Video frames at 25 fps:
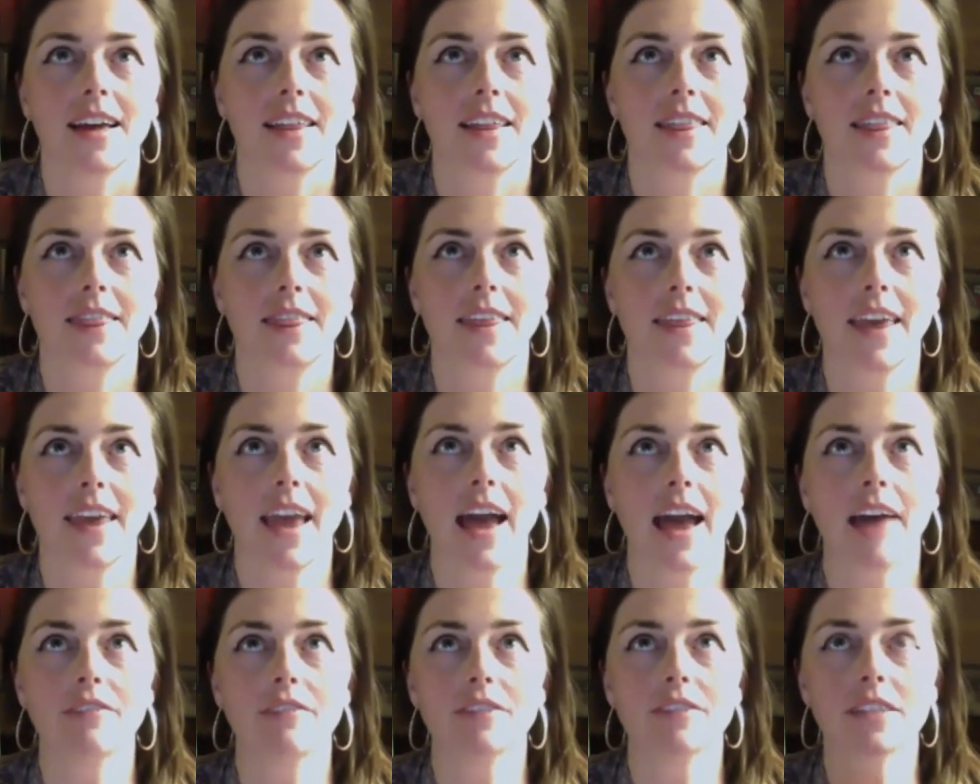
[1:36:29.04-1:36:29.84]
they
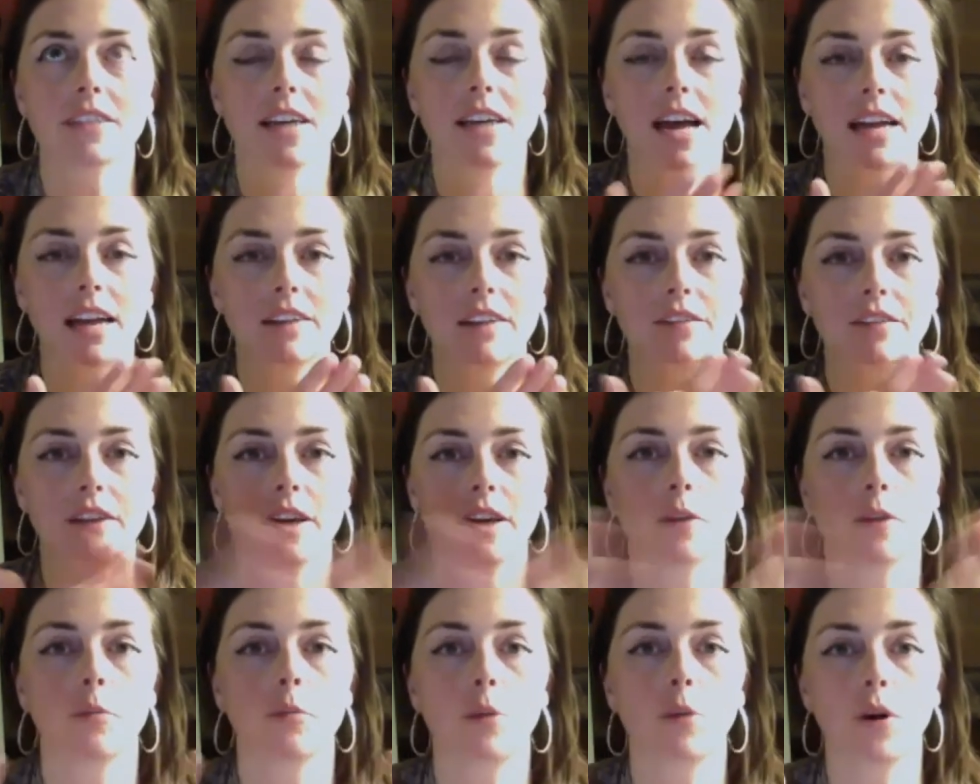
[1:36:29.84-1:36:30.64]
have to kind of
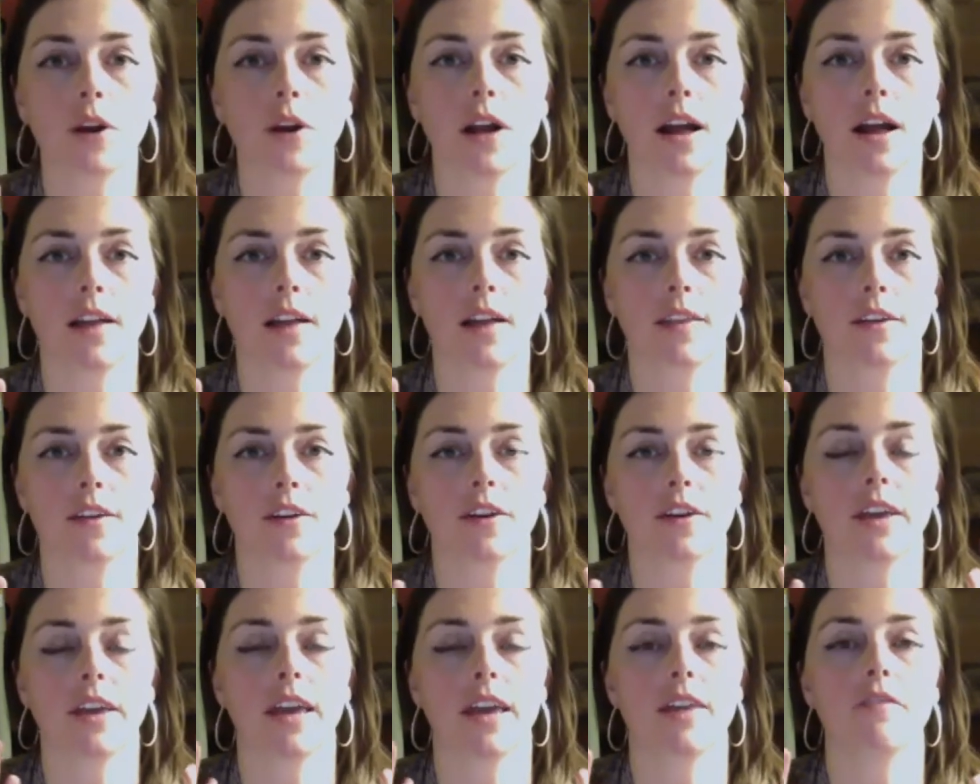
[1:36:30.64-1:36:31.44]
like put on their
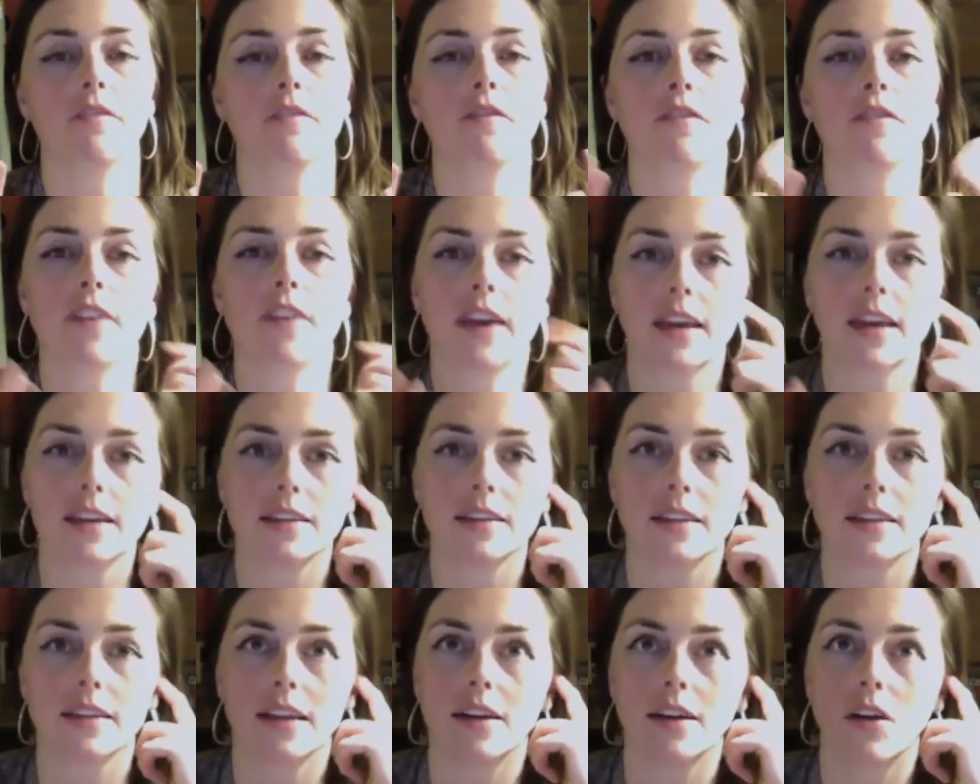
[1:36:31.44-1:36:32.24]
game
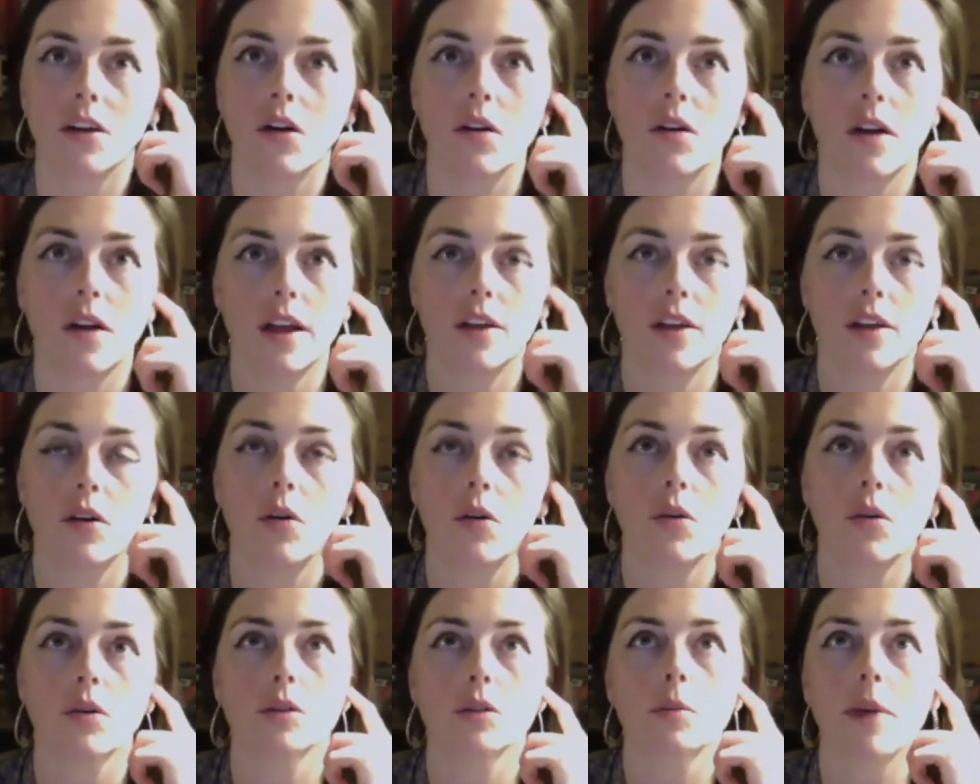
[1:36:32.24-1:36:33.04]
face and
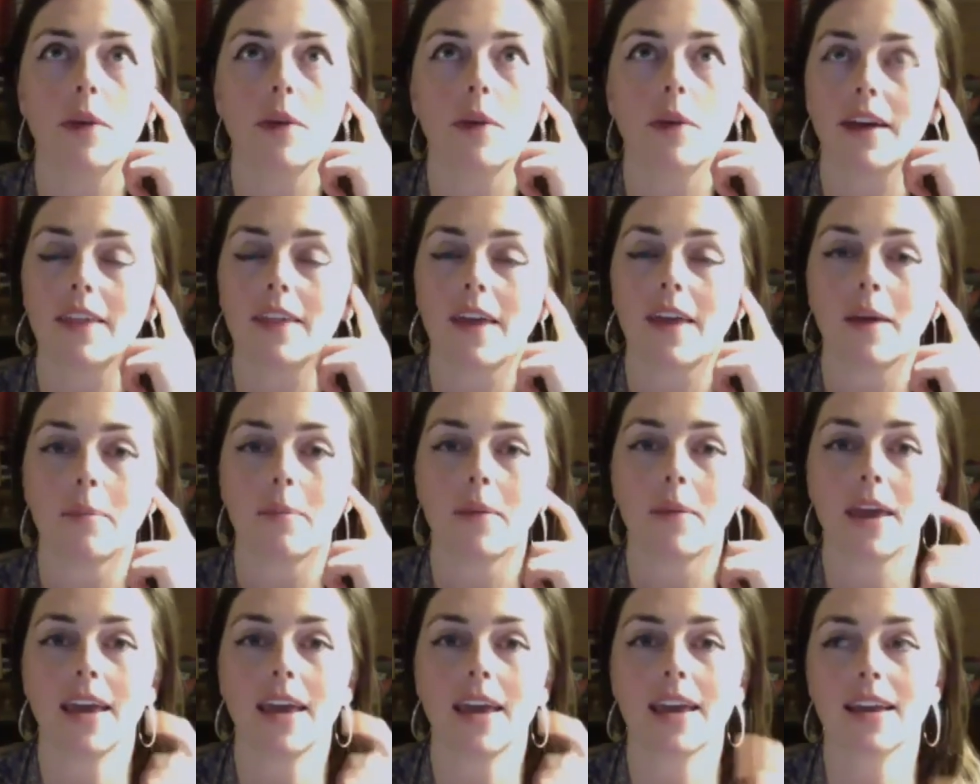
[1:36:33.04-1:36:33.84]
hold back that
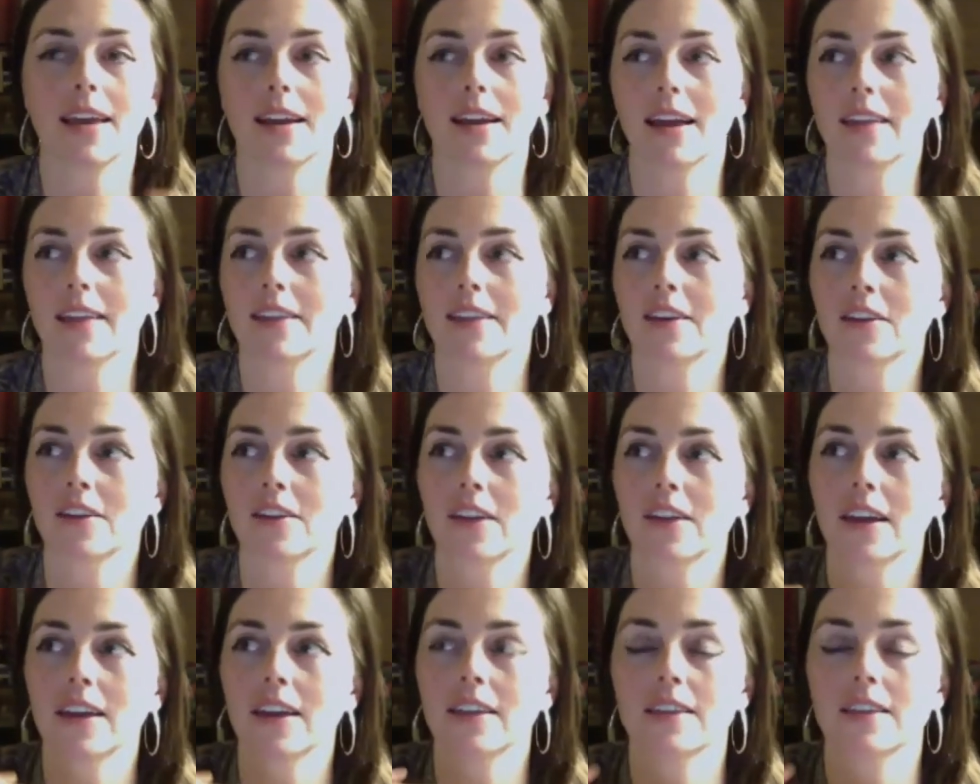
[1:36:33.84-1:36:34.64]
pain. And they're
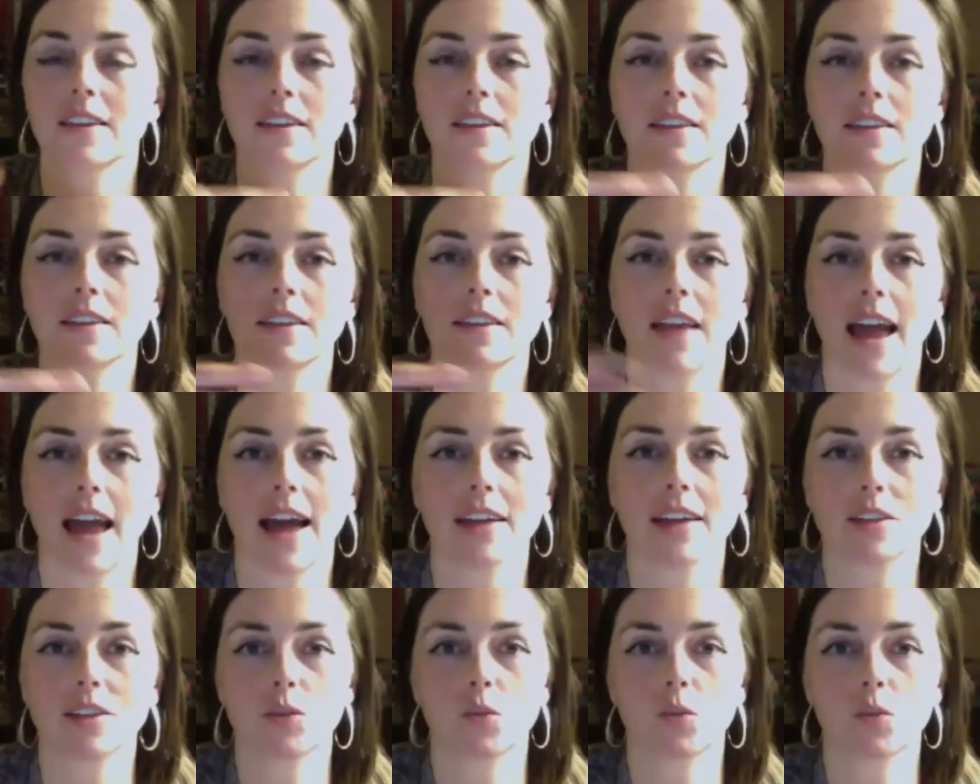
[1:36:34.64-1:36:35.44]
like the
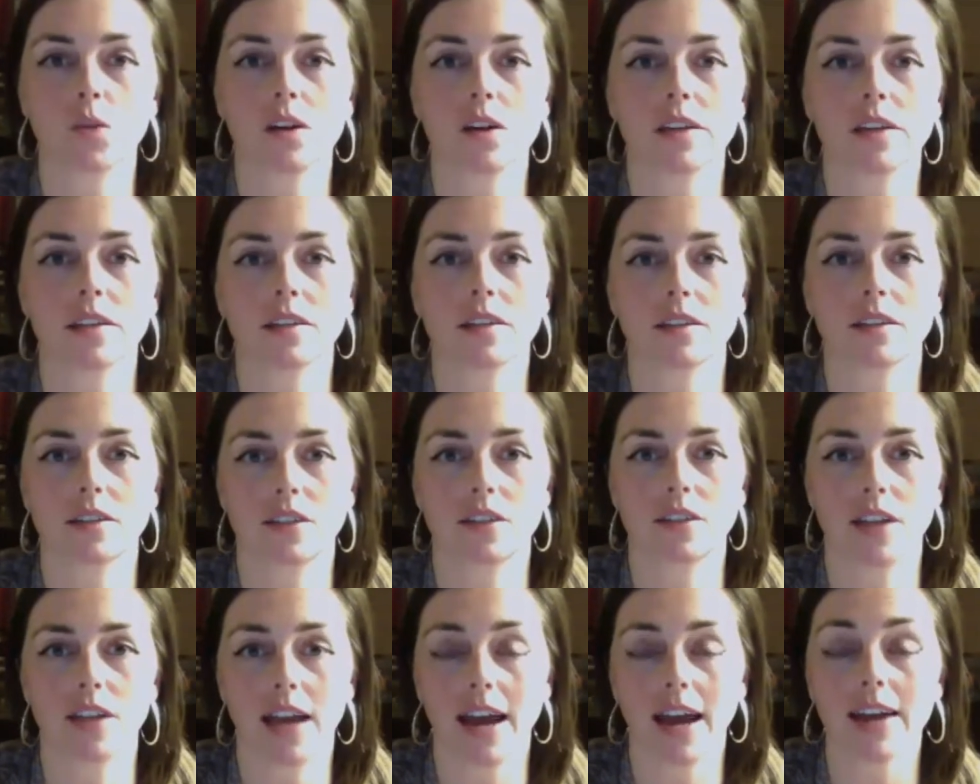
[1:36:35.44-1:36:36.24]
last ones
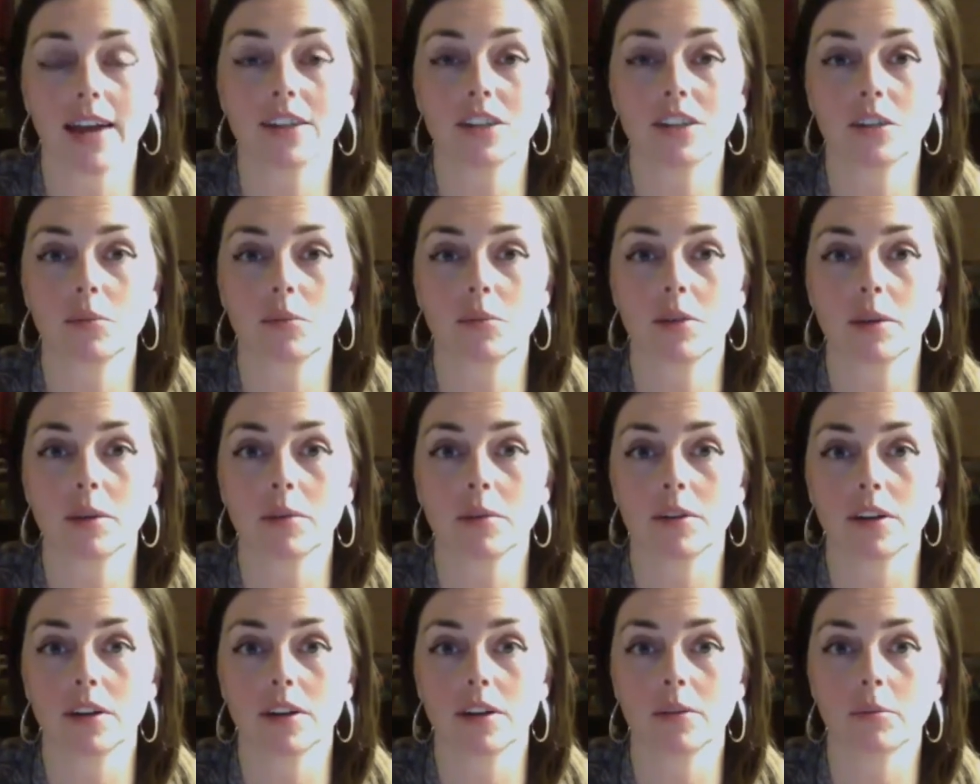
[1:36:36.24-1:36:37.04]
to actually be able
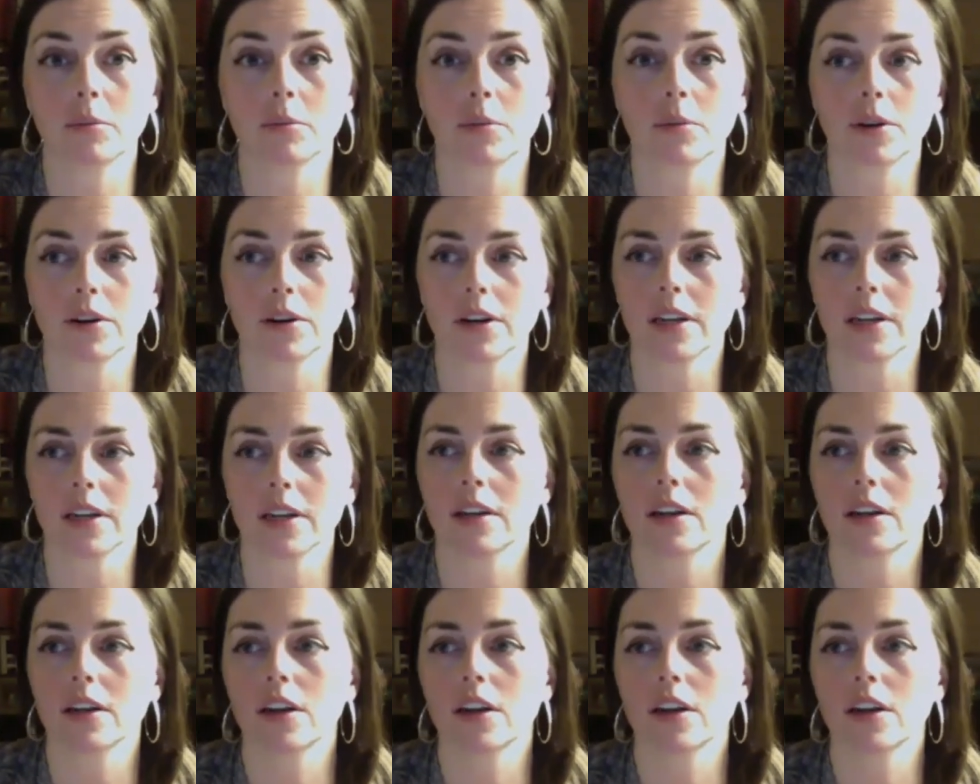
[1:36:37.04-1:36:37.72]
to unburden.